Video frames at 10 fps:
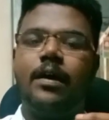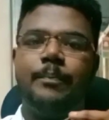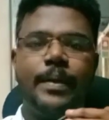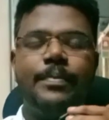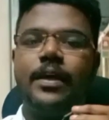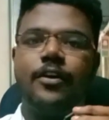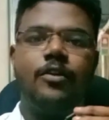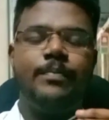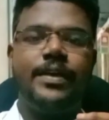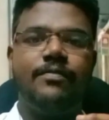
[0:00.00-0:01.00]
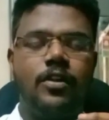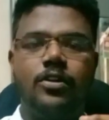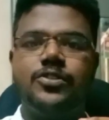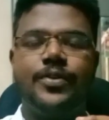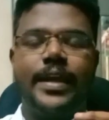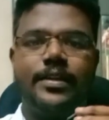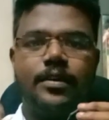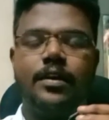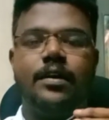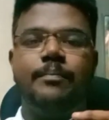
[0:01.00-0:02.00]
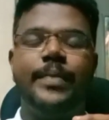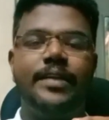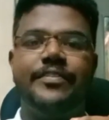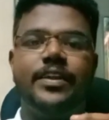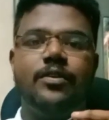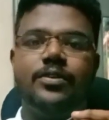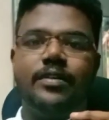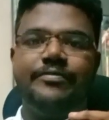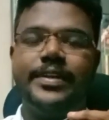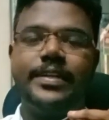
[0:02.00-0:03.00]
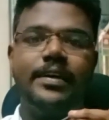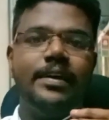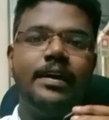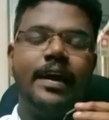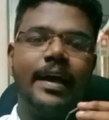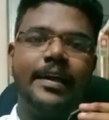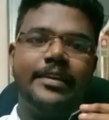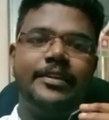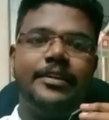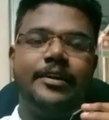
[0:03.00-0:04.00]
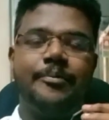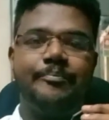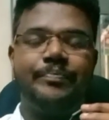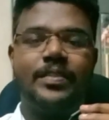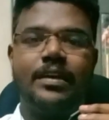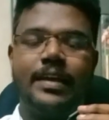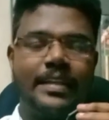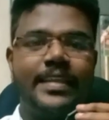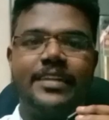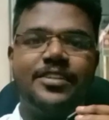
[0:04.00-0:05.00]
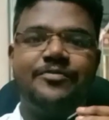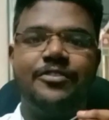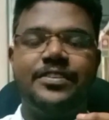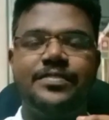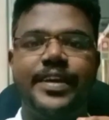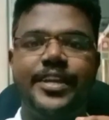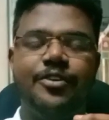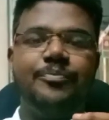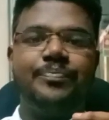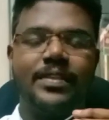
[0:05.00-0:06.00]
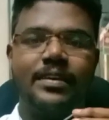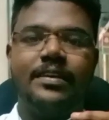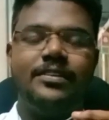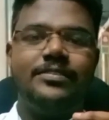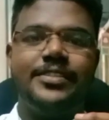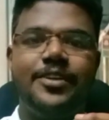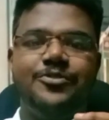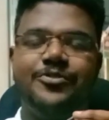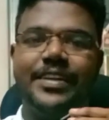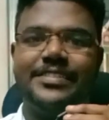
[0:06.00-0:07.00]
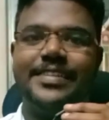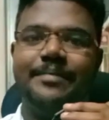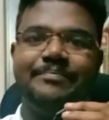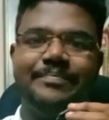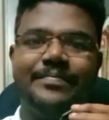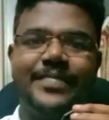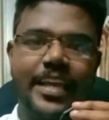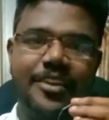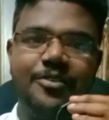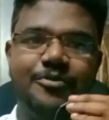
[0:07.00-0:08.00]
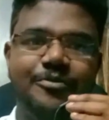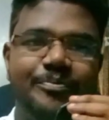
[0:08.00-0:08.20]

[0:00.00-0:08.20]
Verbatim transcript: people around me will also get benefited out of it. And that's it for this video. See you soon next time. Thank you.